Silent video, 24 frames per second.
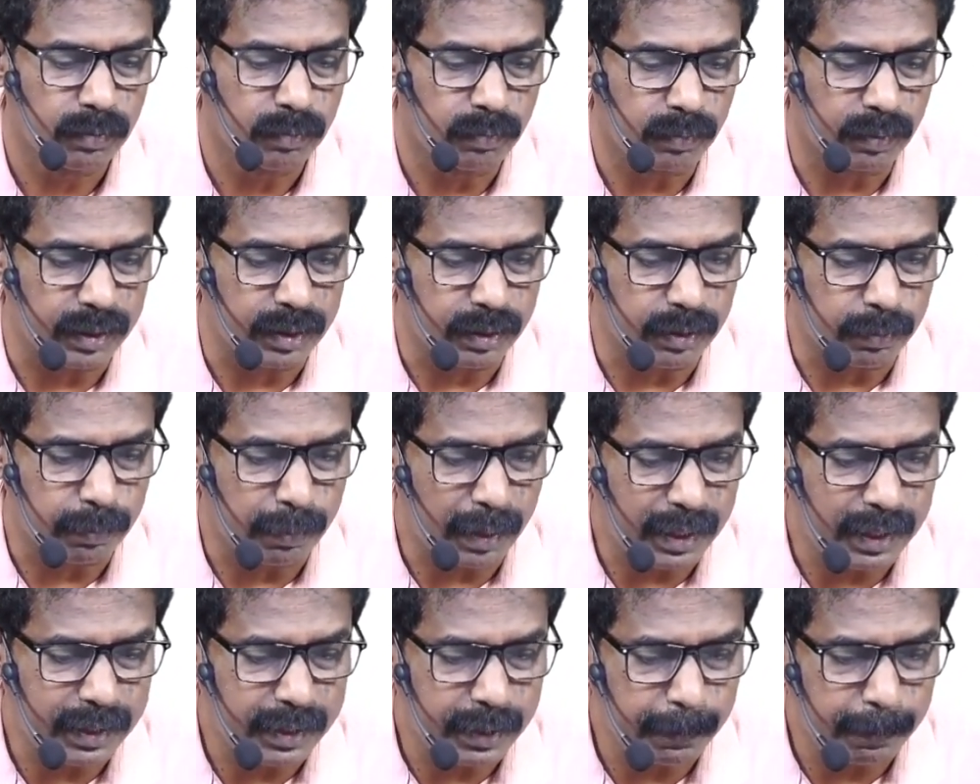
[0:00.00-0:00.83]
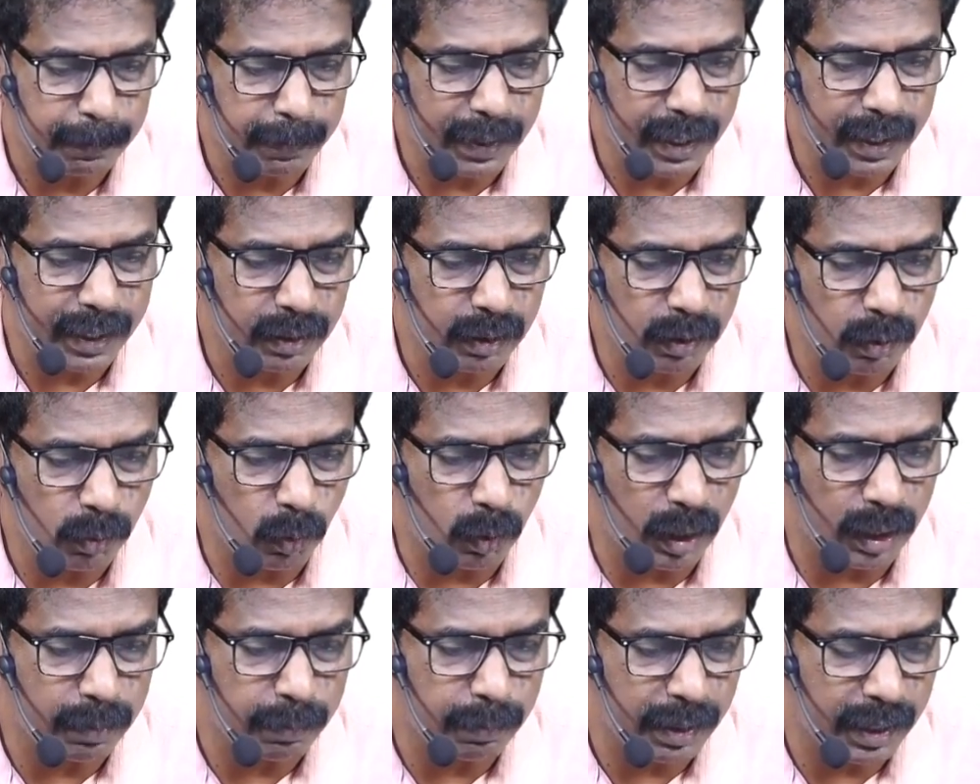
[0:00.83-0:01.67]
When you multiply
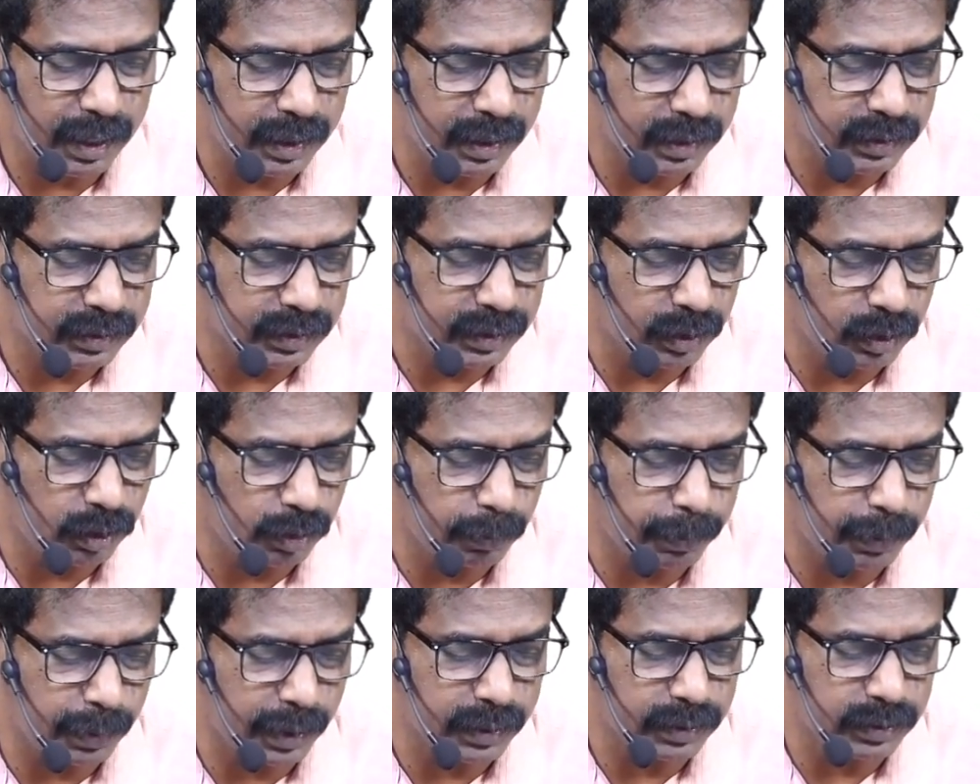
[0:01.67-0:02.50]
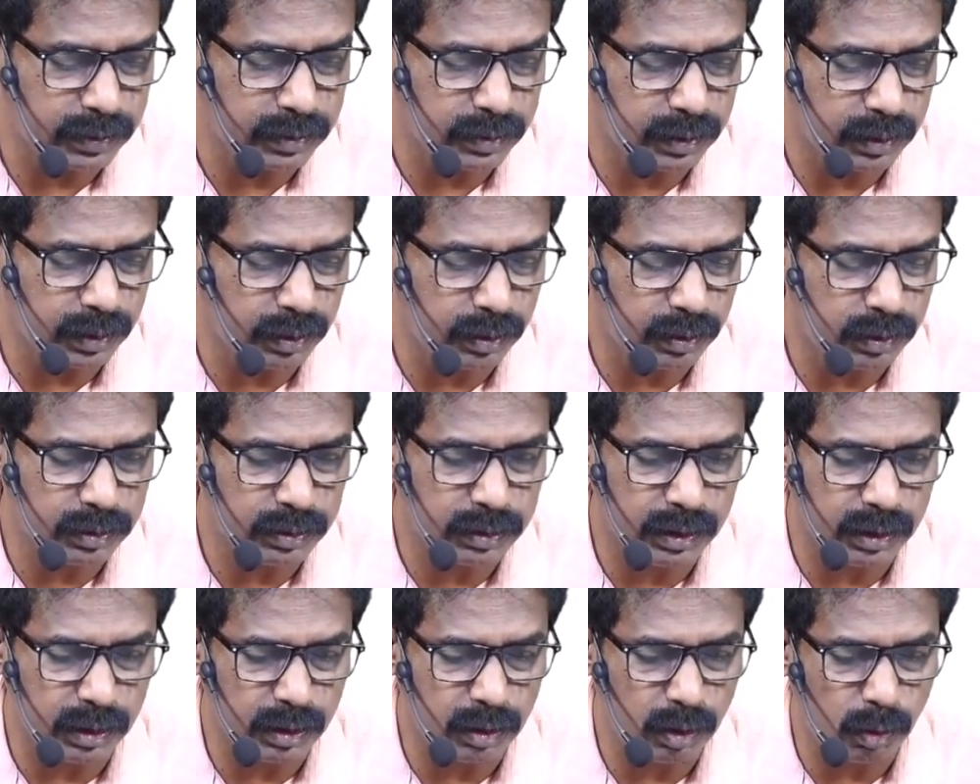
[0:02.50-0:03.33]
1 minus
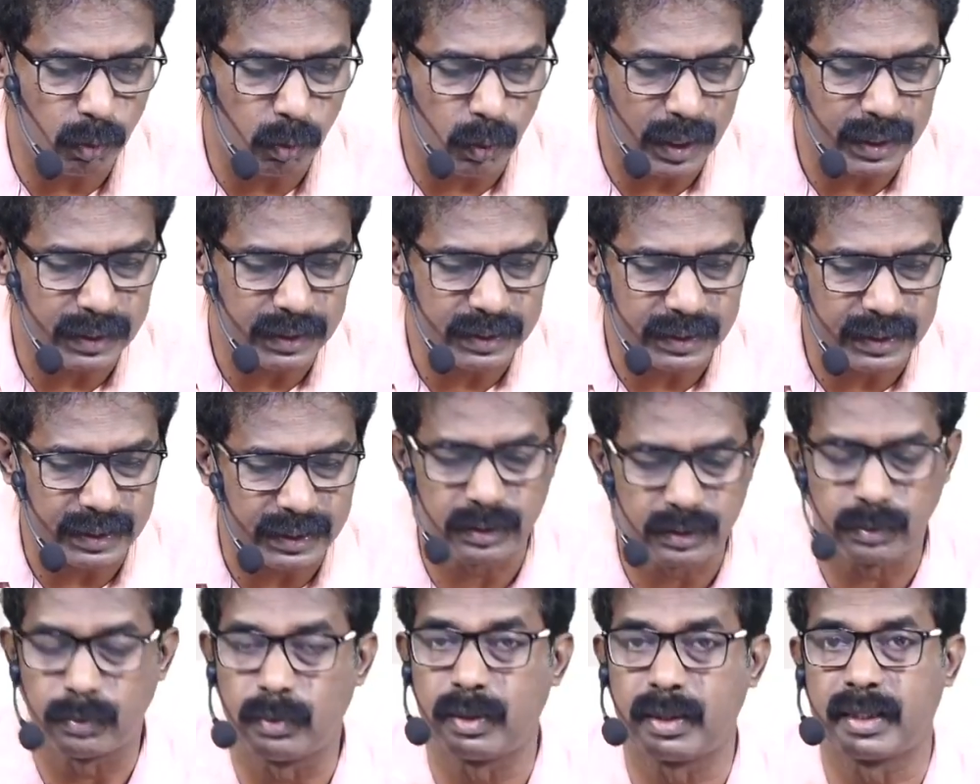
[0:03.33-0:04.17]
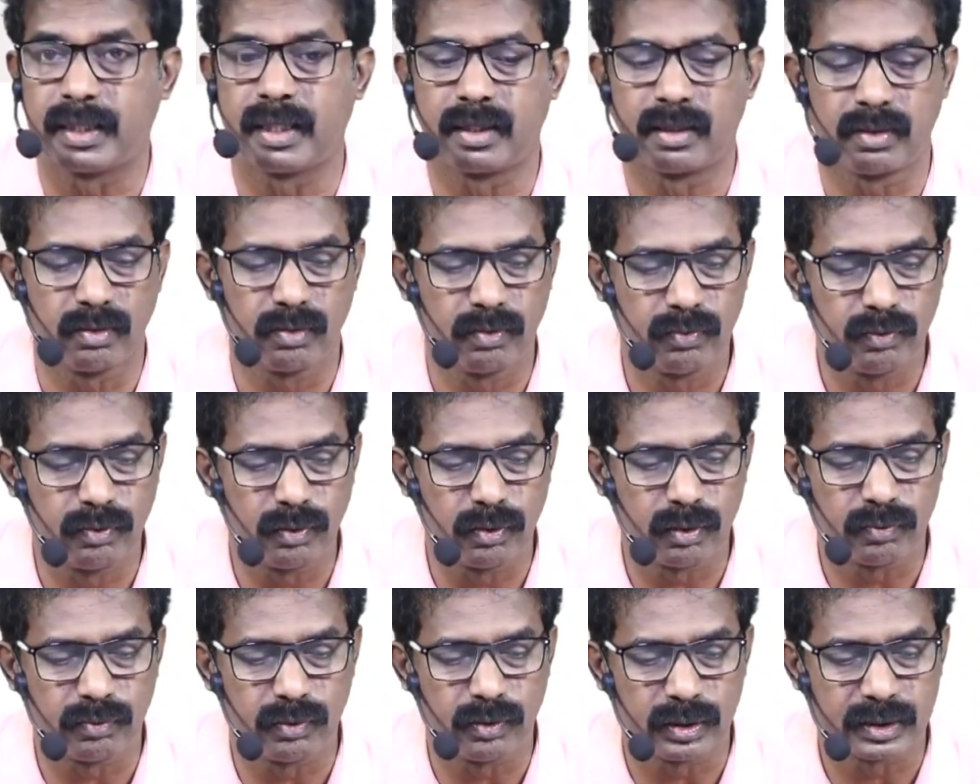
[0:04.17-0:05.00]
0.0016, you will get
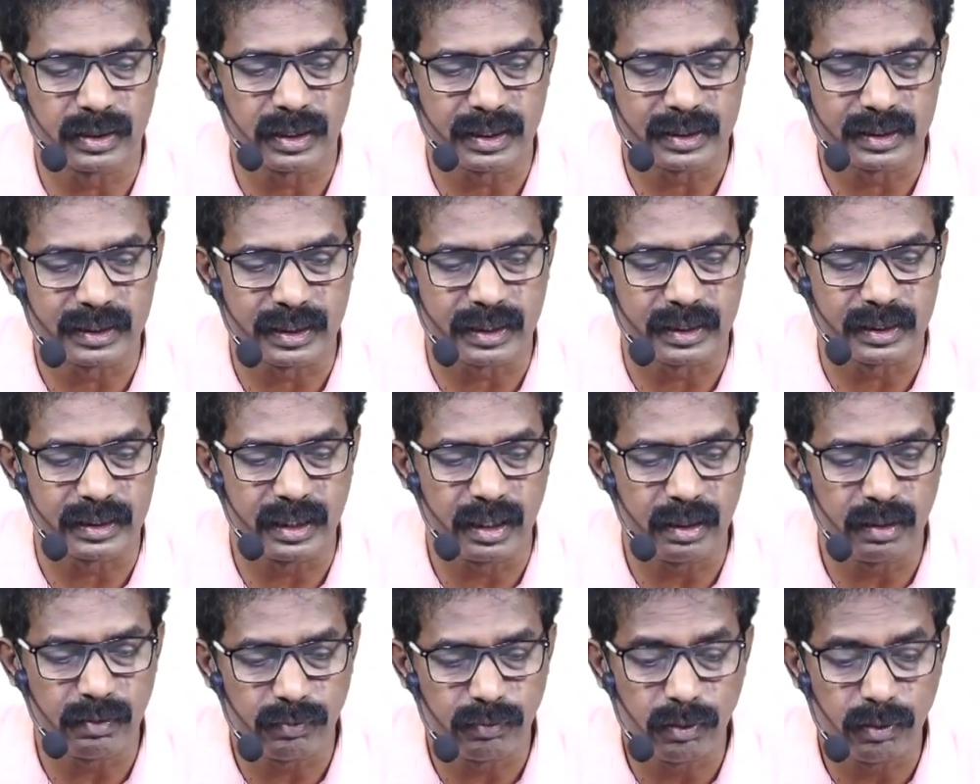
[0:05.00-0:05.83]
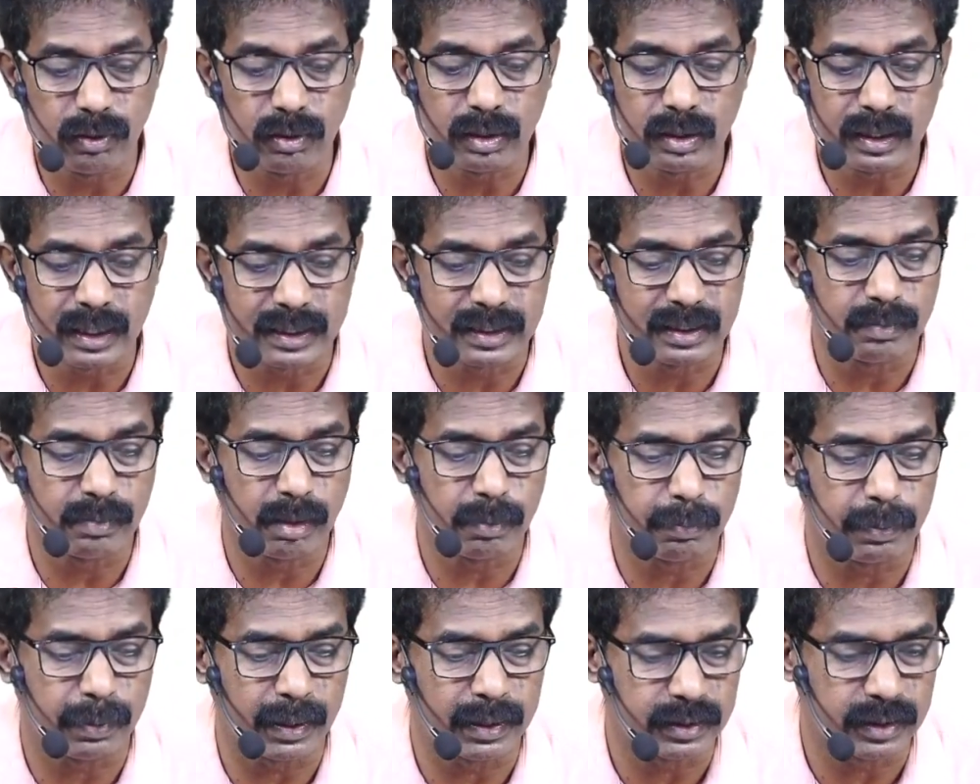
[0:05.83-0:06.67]
4 4s are 16. 4 decimal
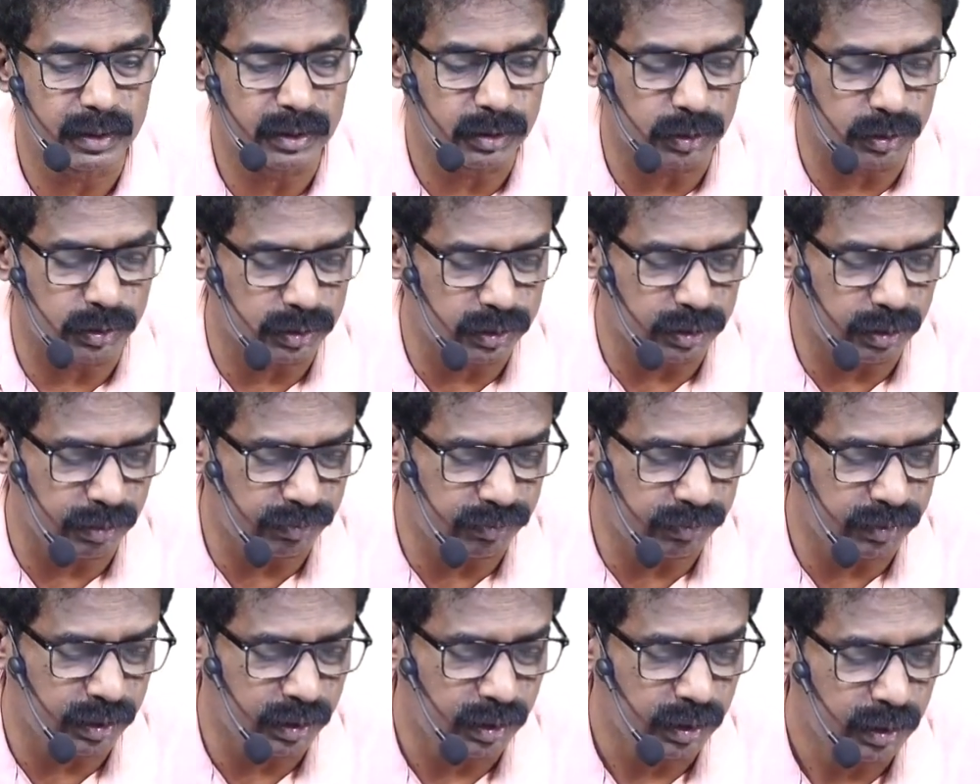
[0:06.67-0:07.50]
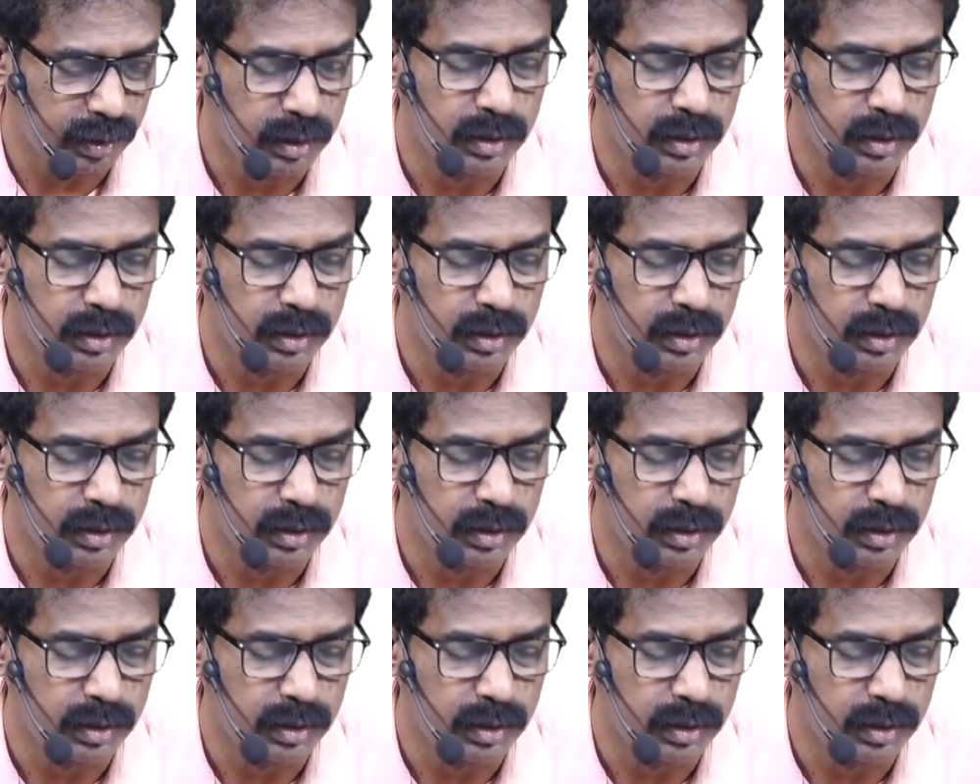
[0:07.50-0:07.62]
places you shift.